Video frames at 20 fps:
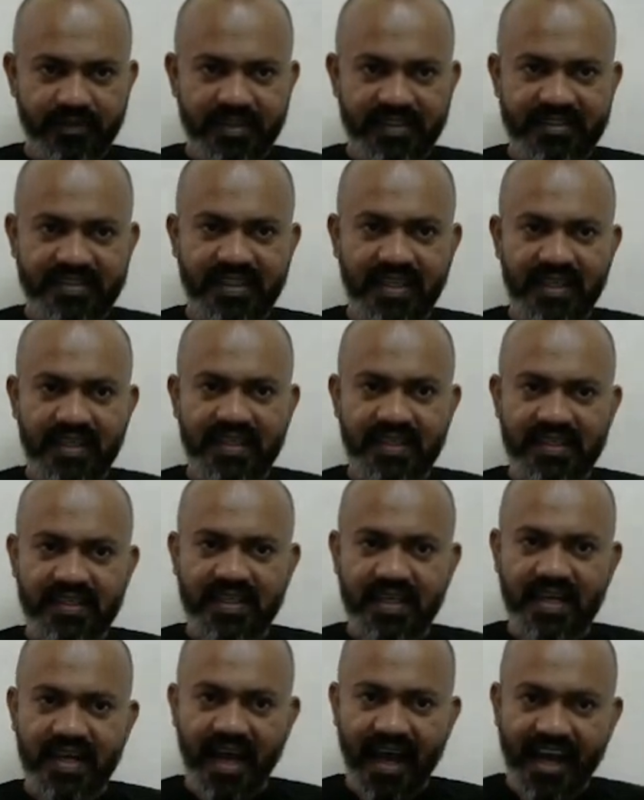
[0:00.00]

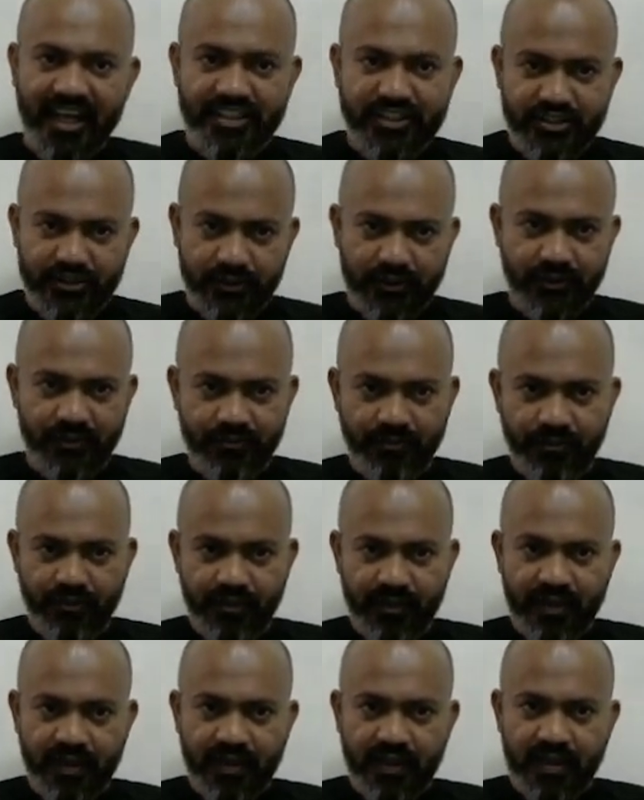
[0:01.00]
Sheldon Glashow,
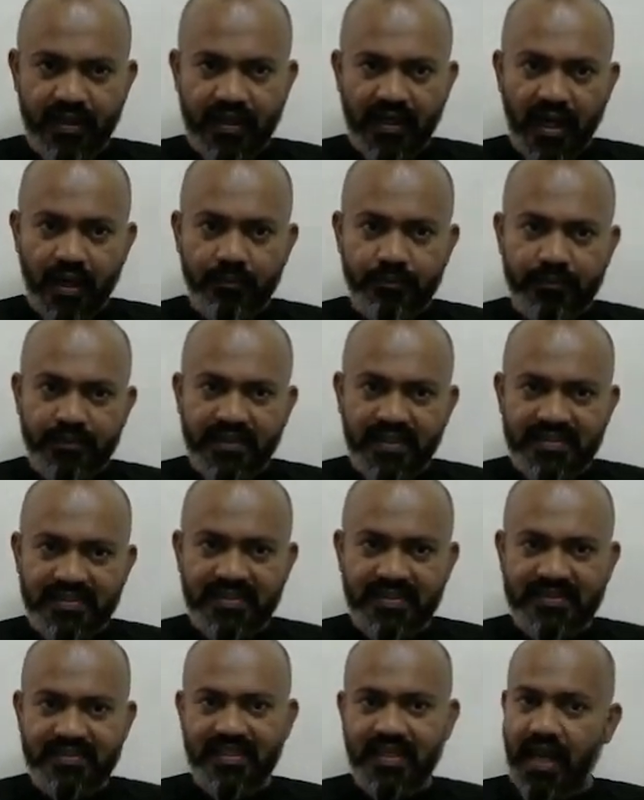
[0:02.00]

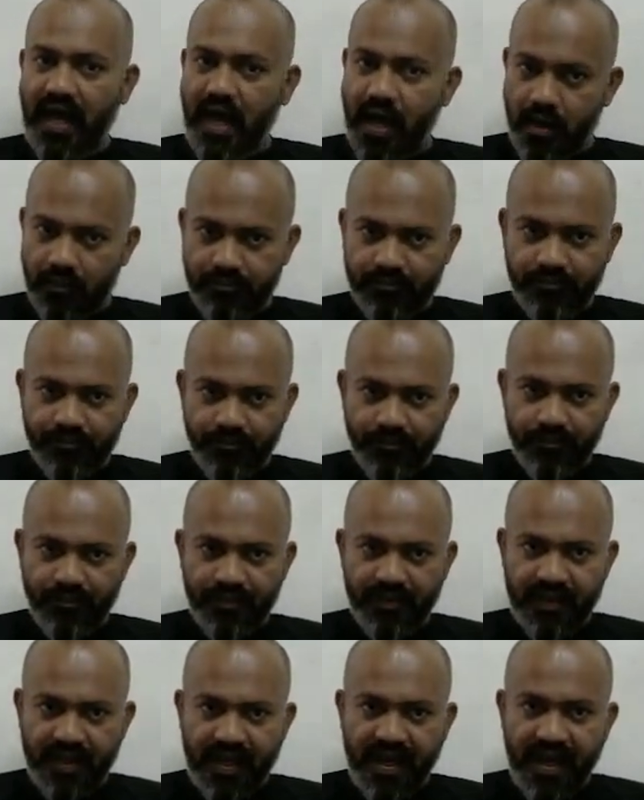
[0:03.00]
Abdus Salam,
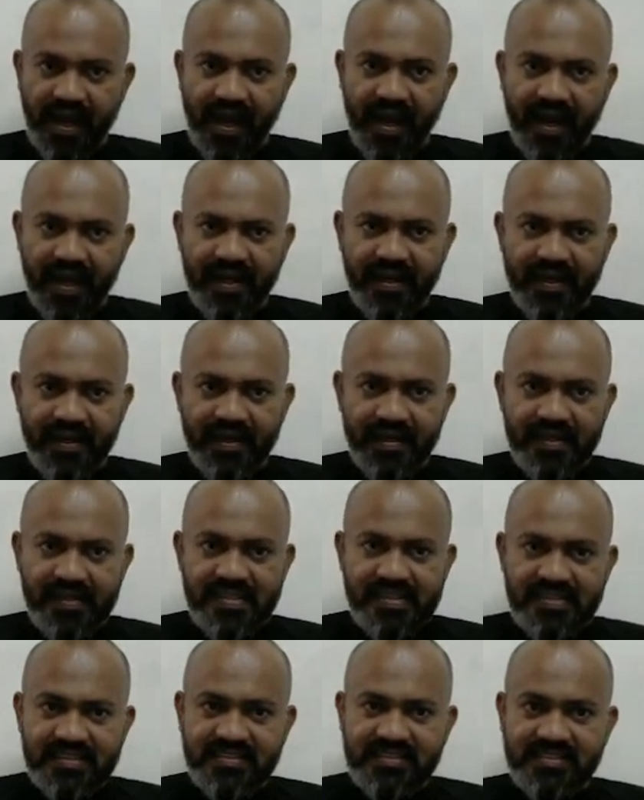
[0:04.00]
and
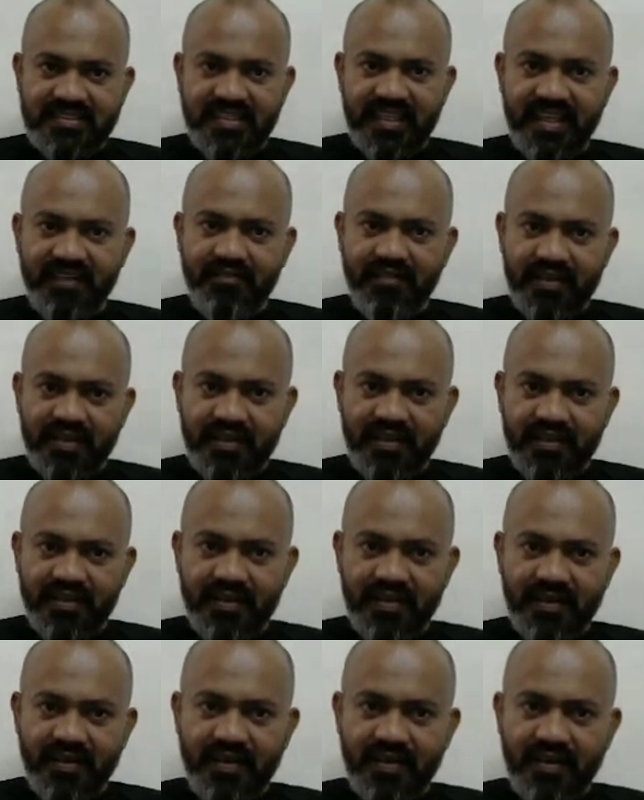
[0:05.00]

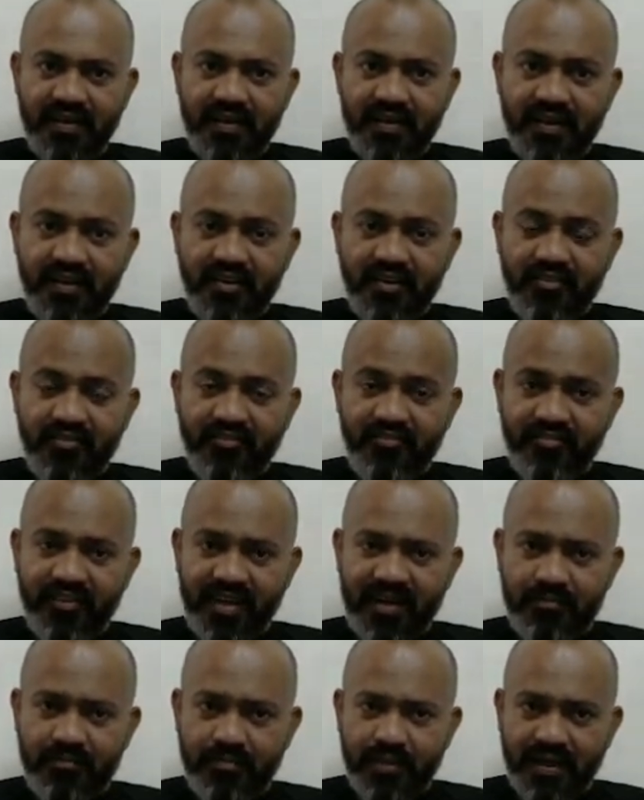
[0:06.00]
Stephen
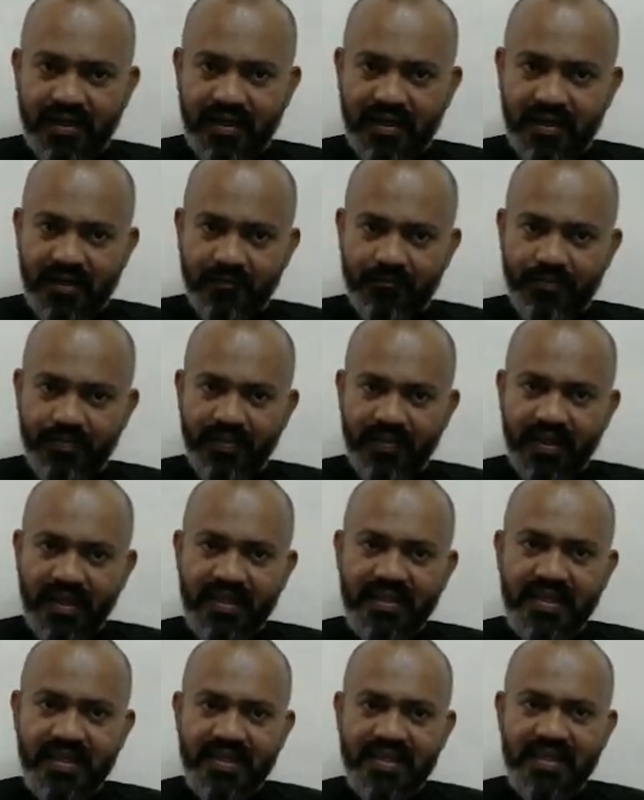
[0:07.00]
Winberg
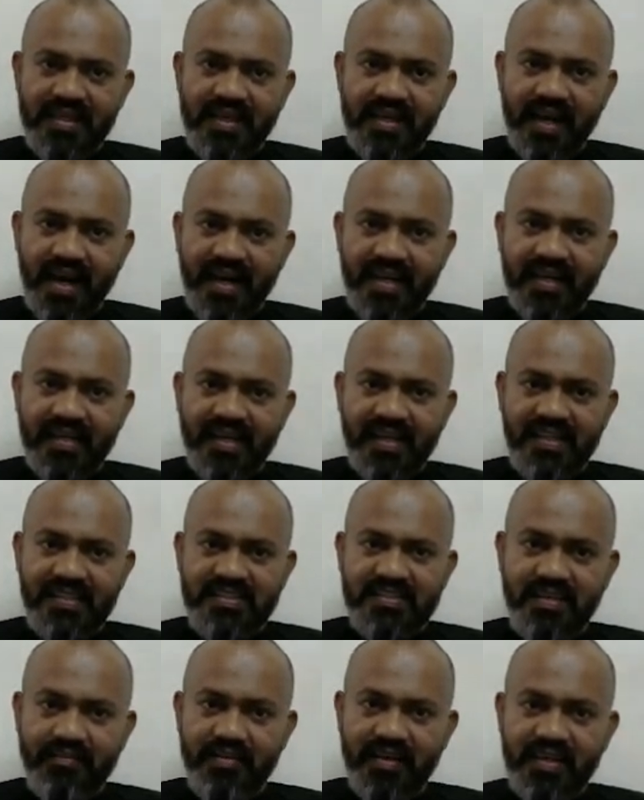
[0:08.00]
in the year
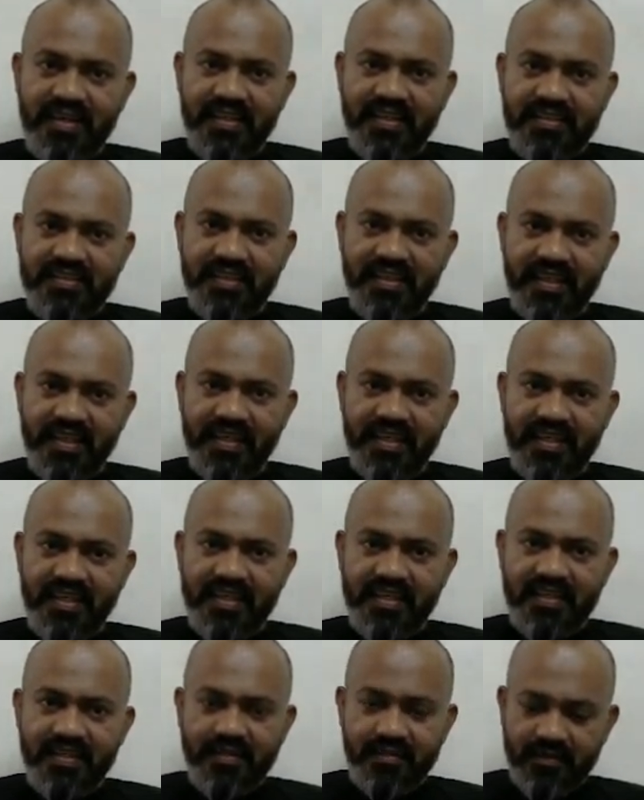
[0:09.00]
1973.
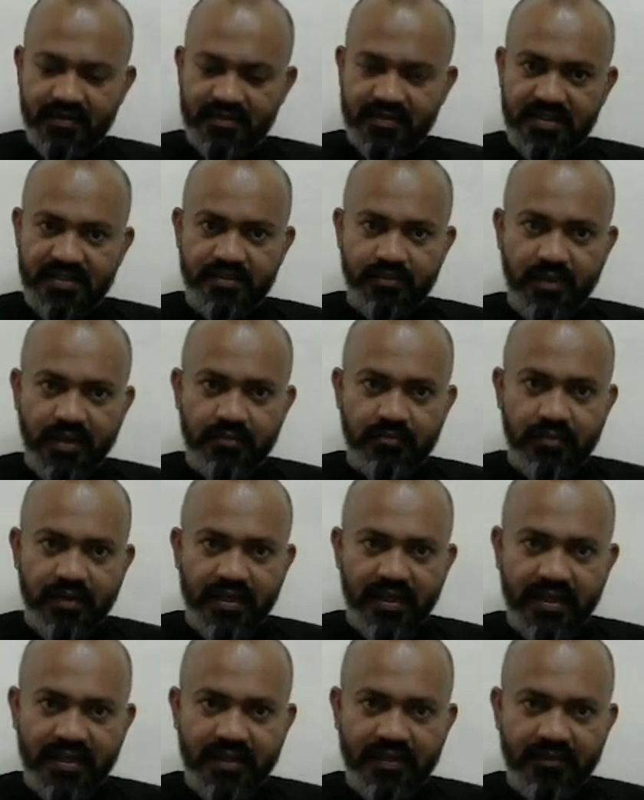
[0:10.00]
Just 1
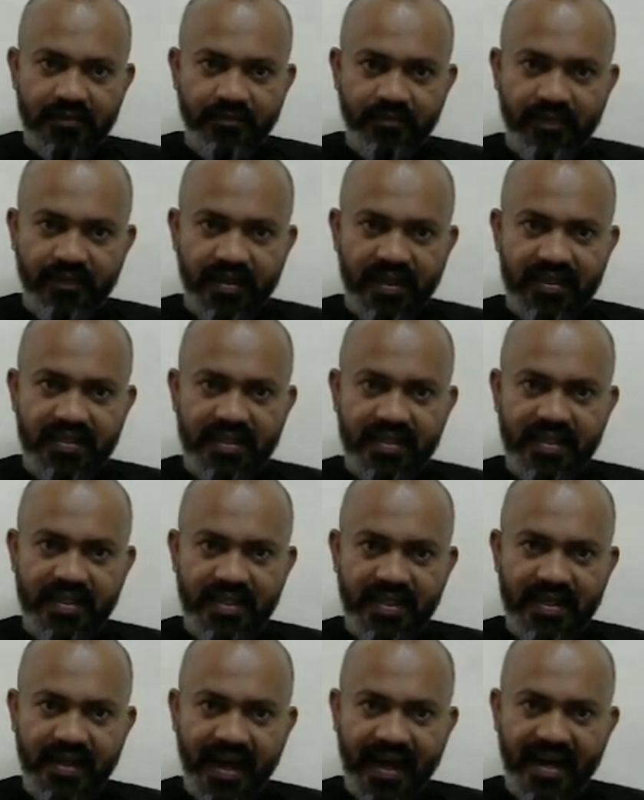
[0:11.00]
minute. In the
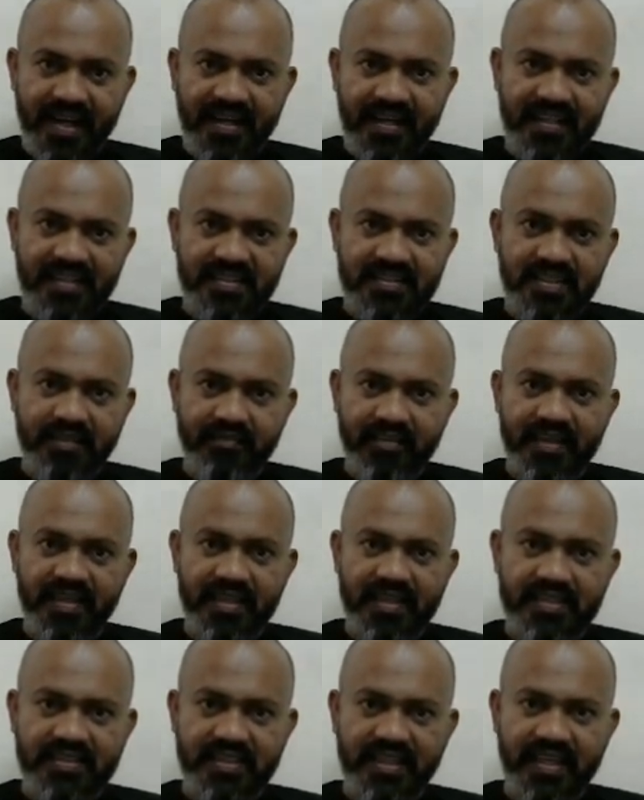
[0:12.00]
year
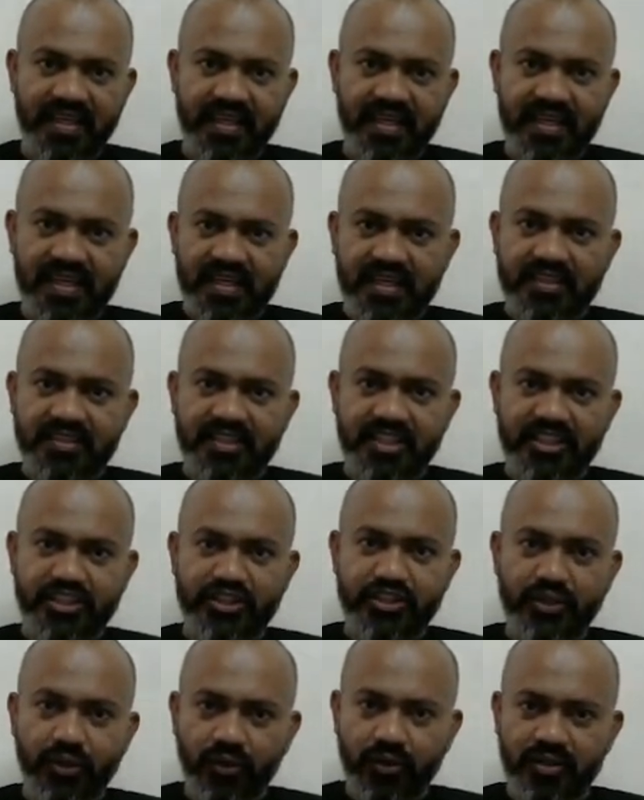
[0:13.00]
1973, they
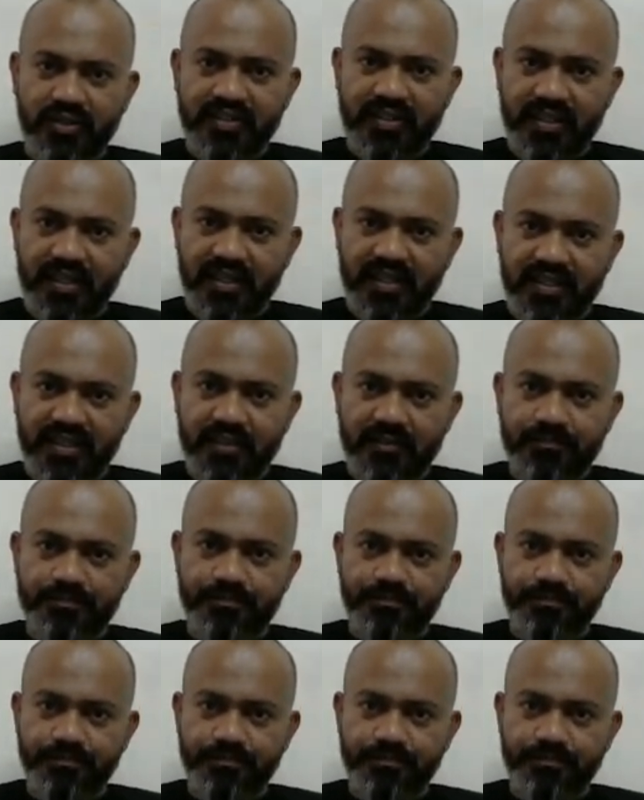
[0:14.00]
showed that